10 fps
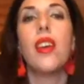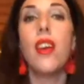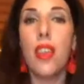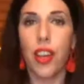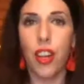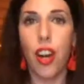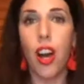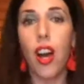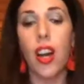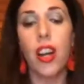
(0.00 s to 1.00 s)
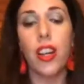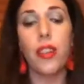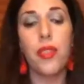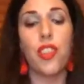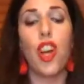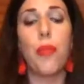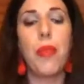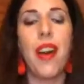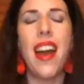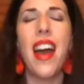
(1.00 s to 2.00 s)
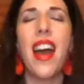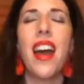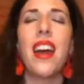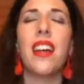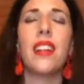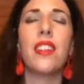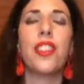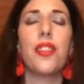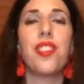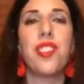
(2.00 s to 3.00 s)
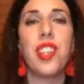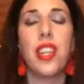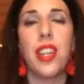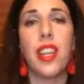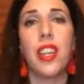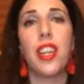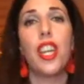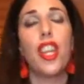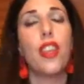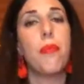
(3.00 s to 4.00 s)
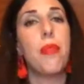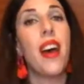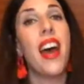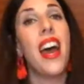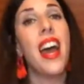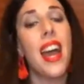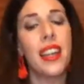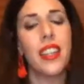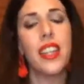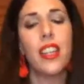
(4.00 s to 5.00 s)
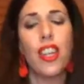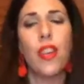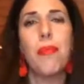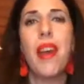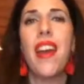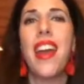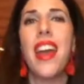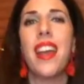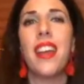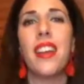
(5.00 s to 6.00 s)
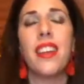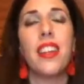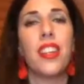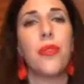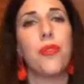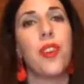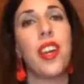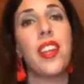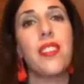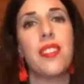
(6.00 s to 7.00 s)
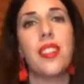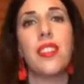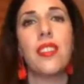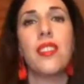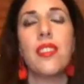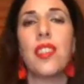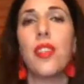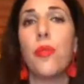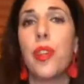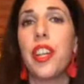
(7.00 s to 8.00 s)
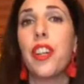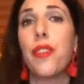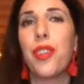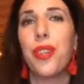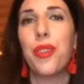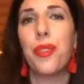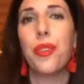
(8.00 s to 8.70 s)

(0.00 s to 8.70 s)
The car's all packed. You're sitting in the back, and I'm making faces in the rear view.